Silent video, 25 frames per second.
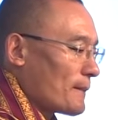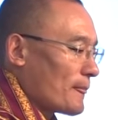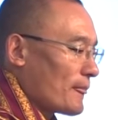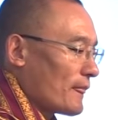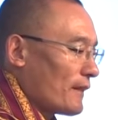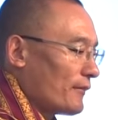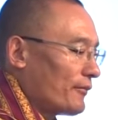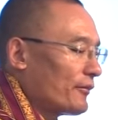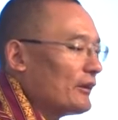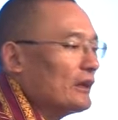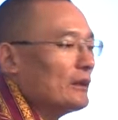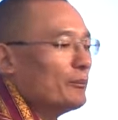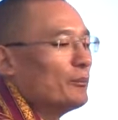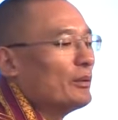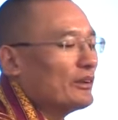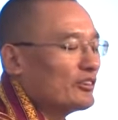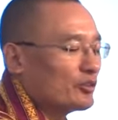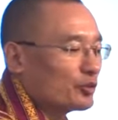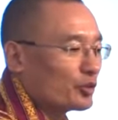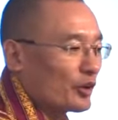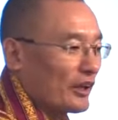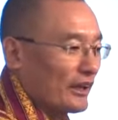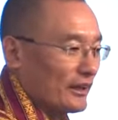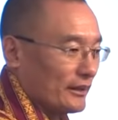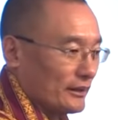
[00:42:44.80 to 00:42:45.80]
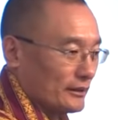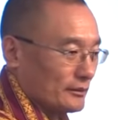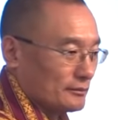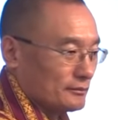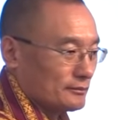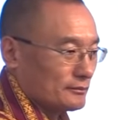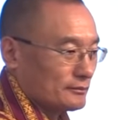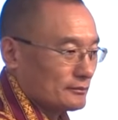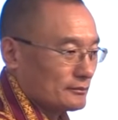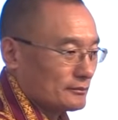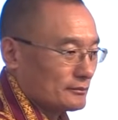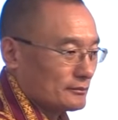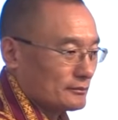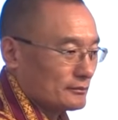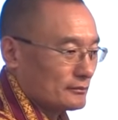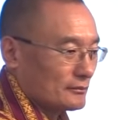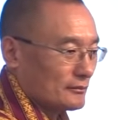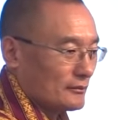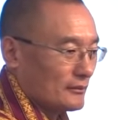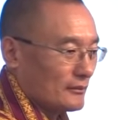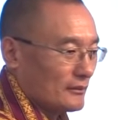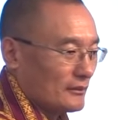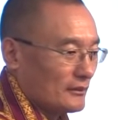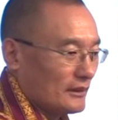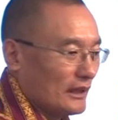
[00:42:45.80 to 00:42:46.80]
feel betrayed,
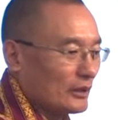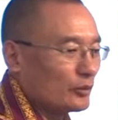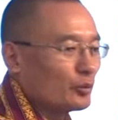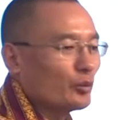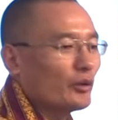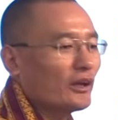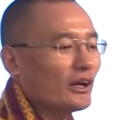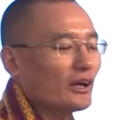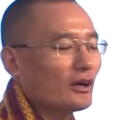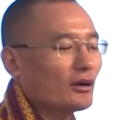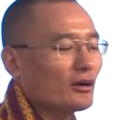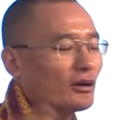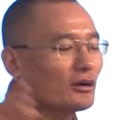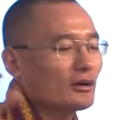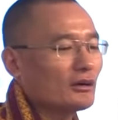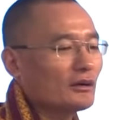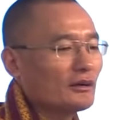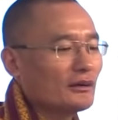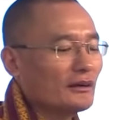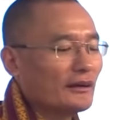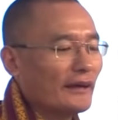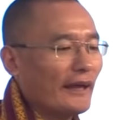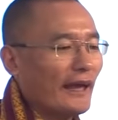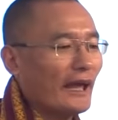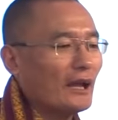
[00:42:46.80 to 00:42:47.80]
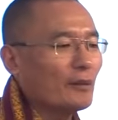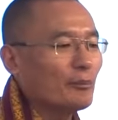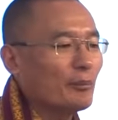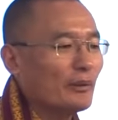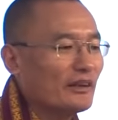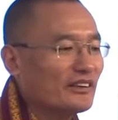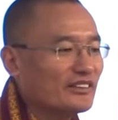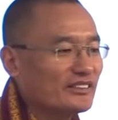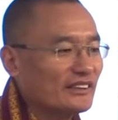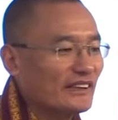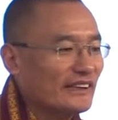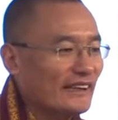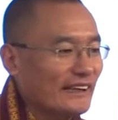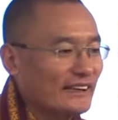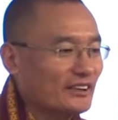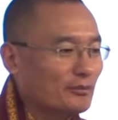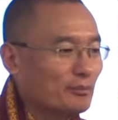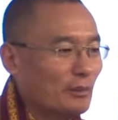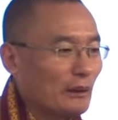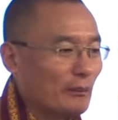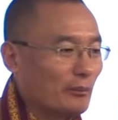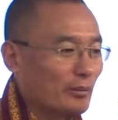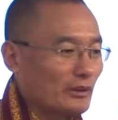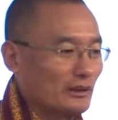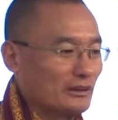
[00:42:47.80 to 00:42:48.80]
that we are helping select
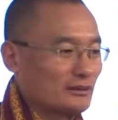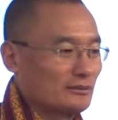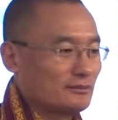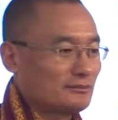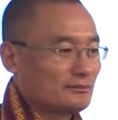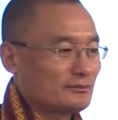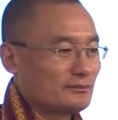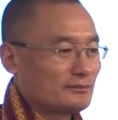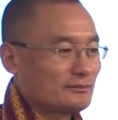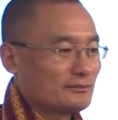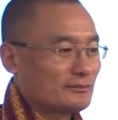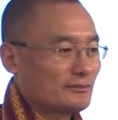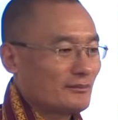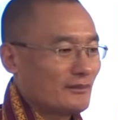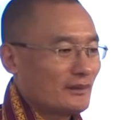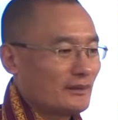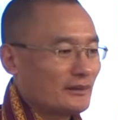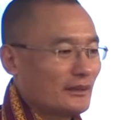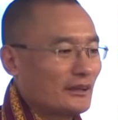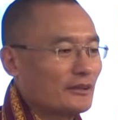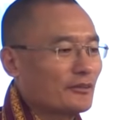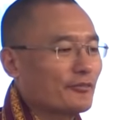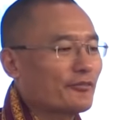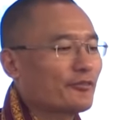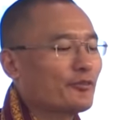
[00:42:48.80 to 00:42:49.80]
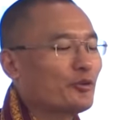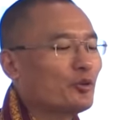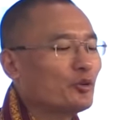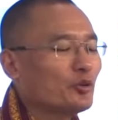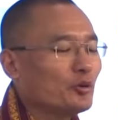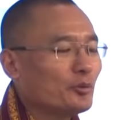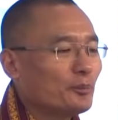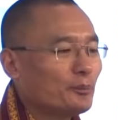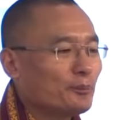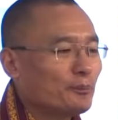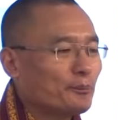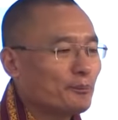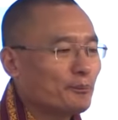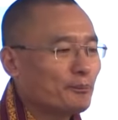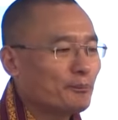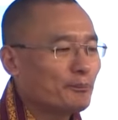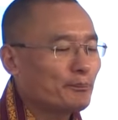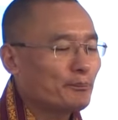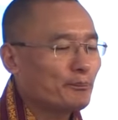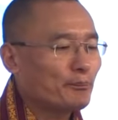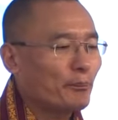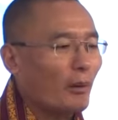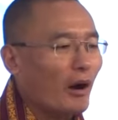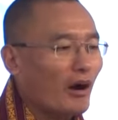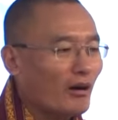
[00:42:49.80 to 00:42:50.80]
people, that a few
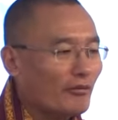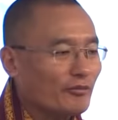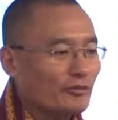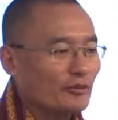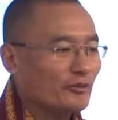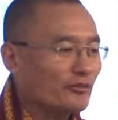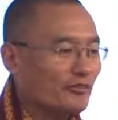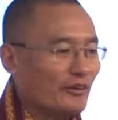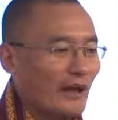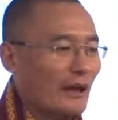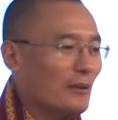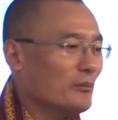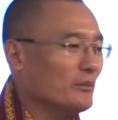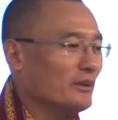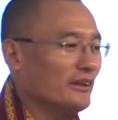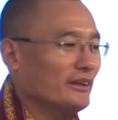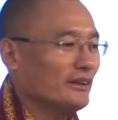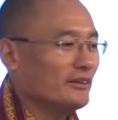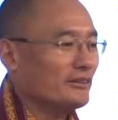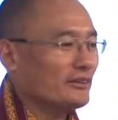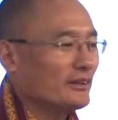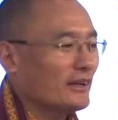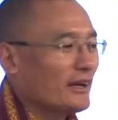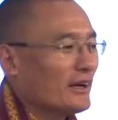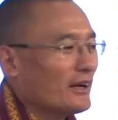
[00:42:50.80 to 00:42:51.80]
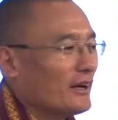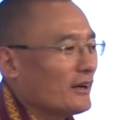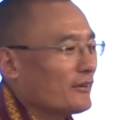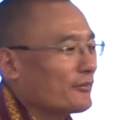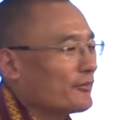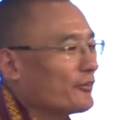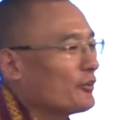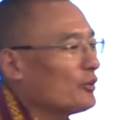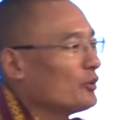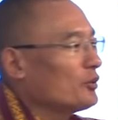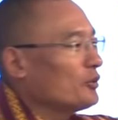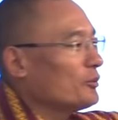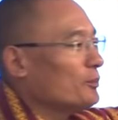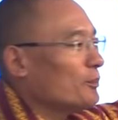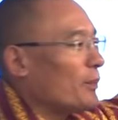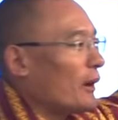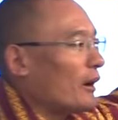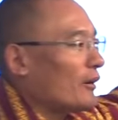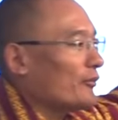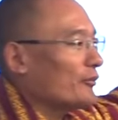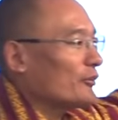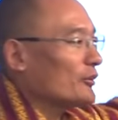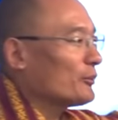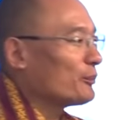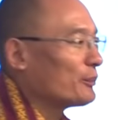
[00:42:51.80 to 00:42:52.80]
powerful families, a few
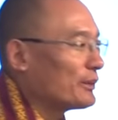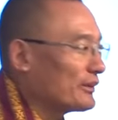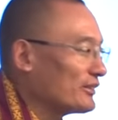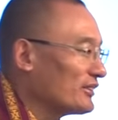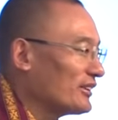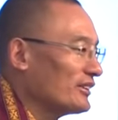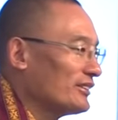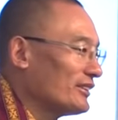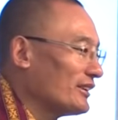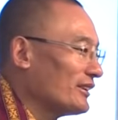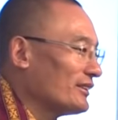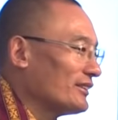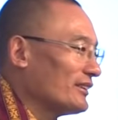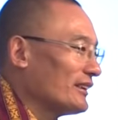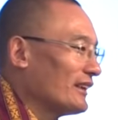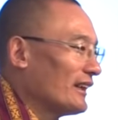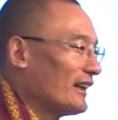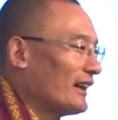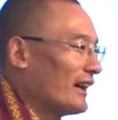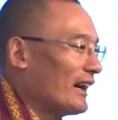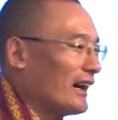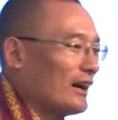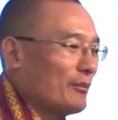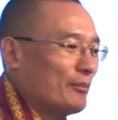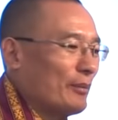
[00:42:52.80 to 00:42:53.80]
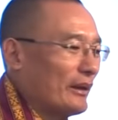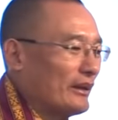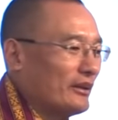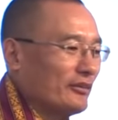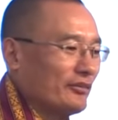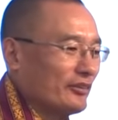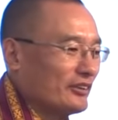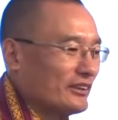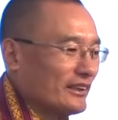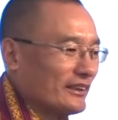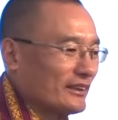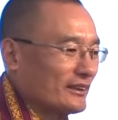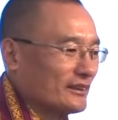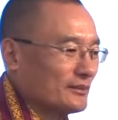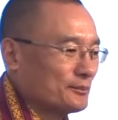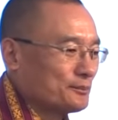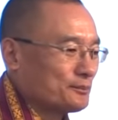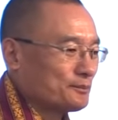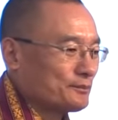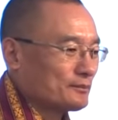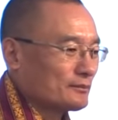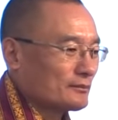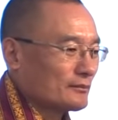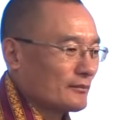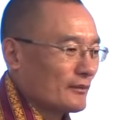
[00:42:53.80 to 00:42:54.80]
powerful businesses are benefiting.
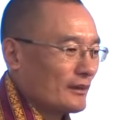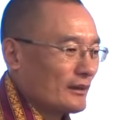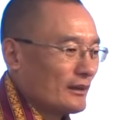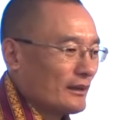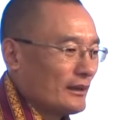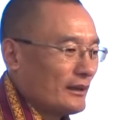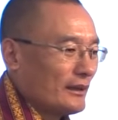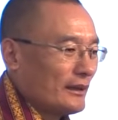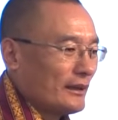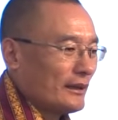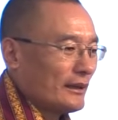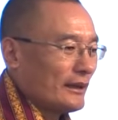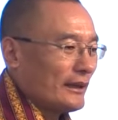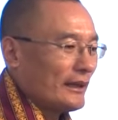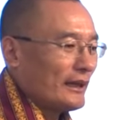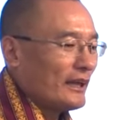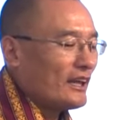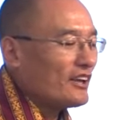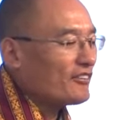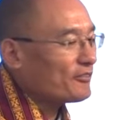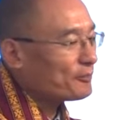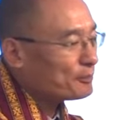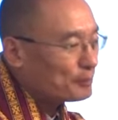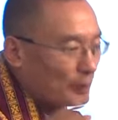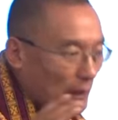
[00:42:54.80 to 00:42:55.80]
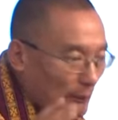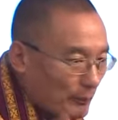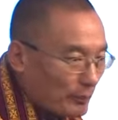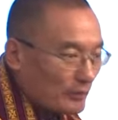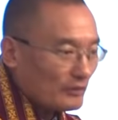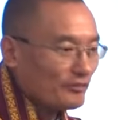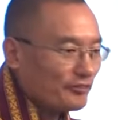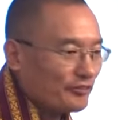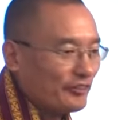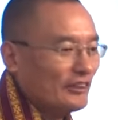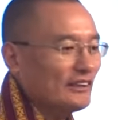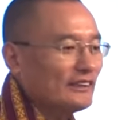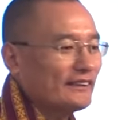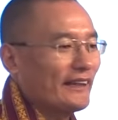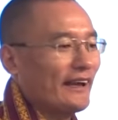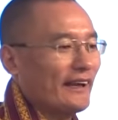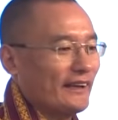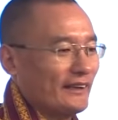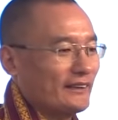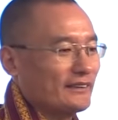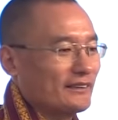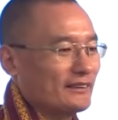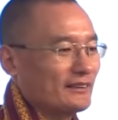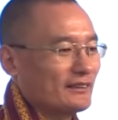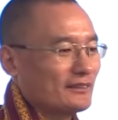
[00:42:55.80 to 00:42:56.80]
If people feel
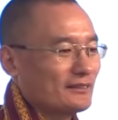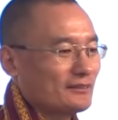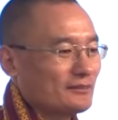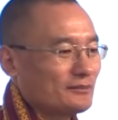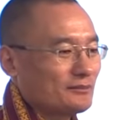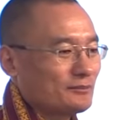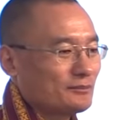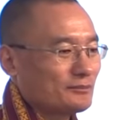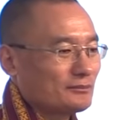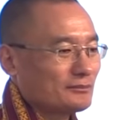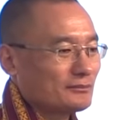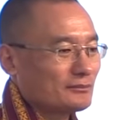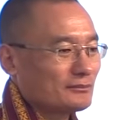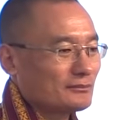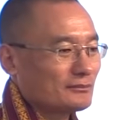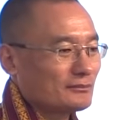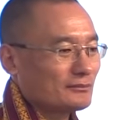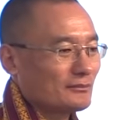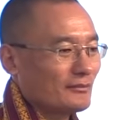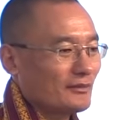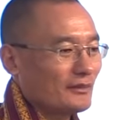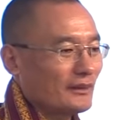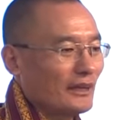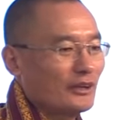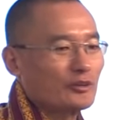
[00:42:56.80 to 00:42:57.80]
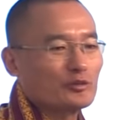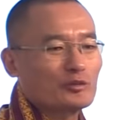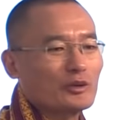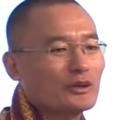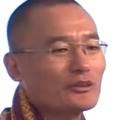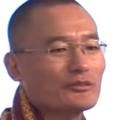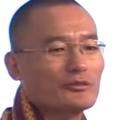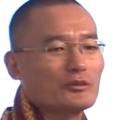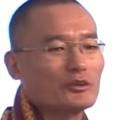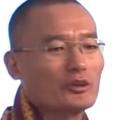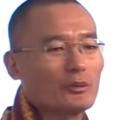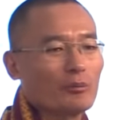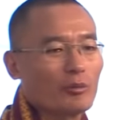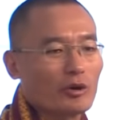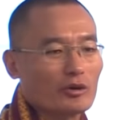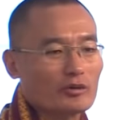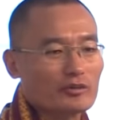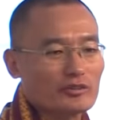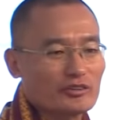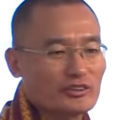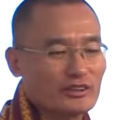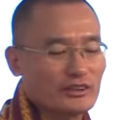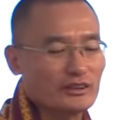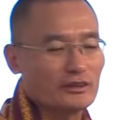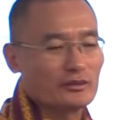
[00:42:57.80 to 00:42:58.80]
that, their trust for
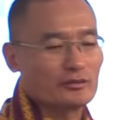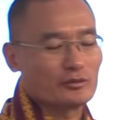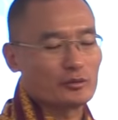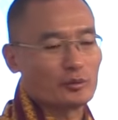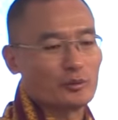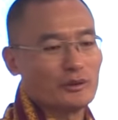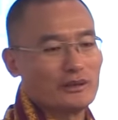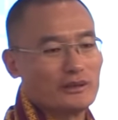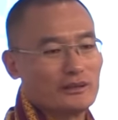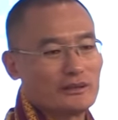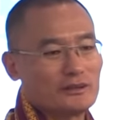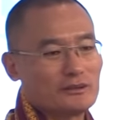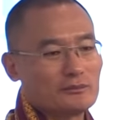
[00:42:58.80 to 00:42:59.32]
democracy is ruined.